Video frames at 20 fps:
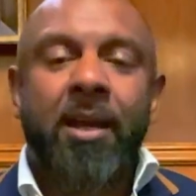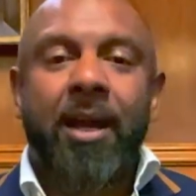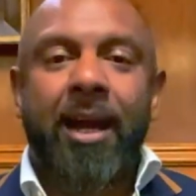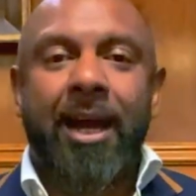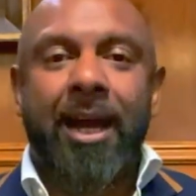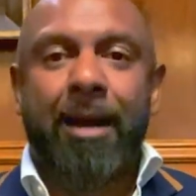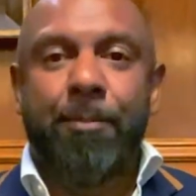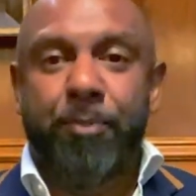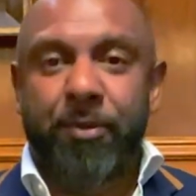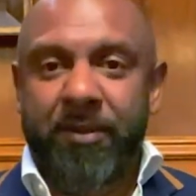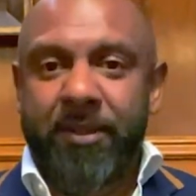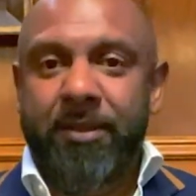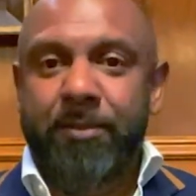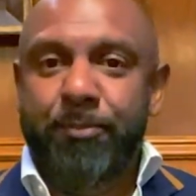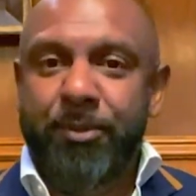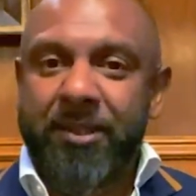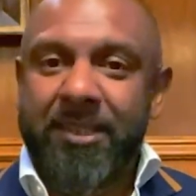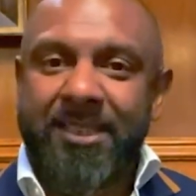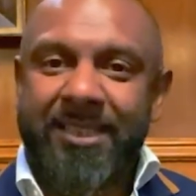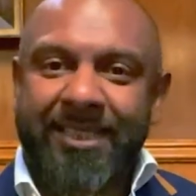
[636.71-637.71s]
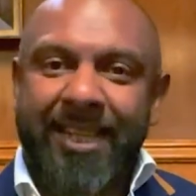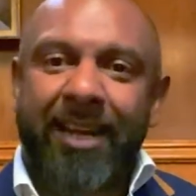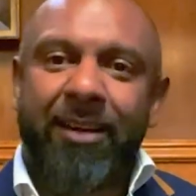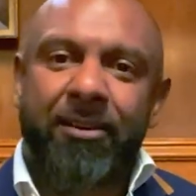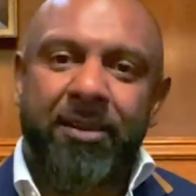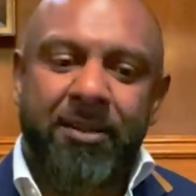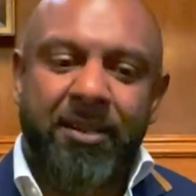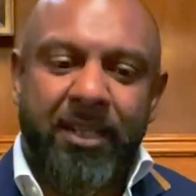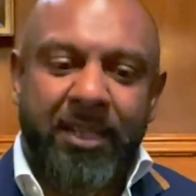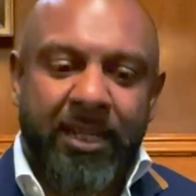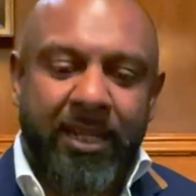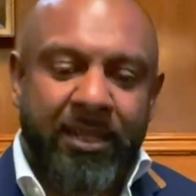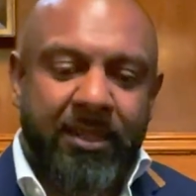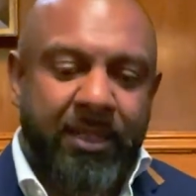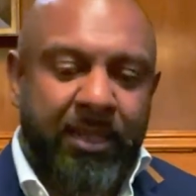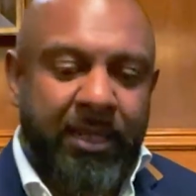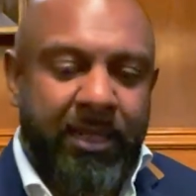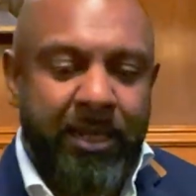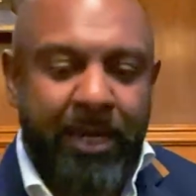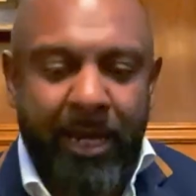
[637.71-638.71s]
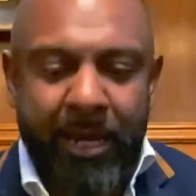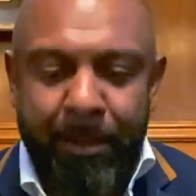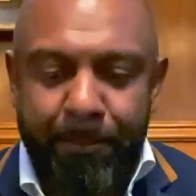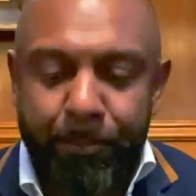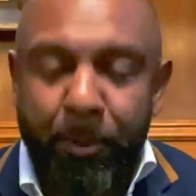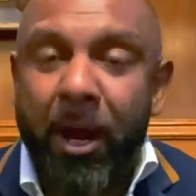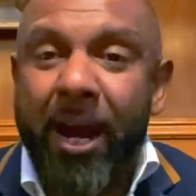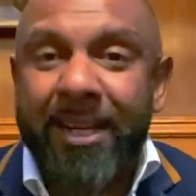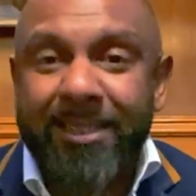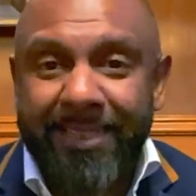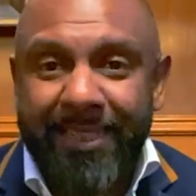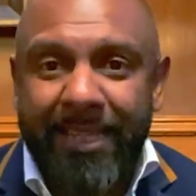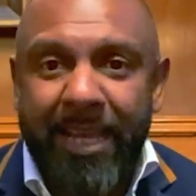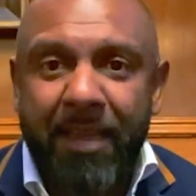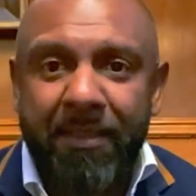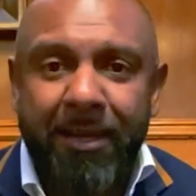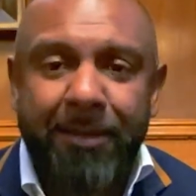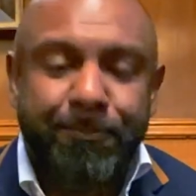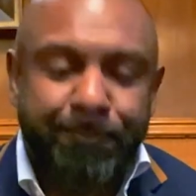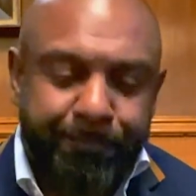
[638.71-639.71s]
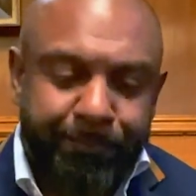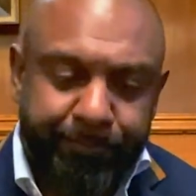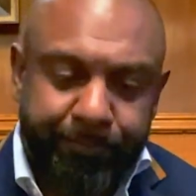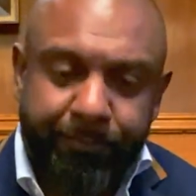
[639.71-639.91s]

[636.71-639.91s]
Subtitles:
put the seller and the buyer together.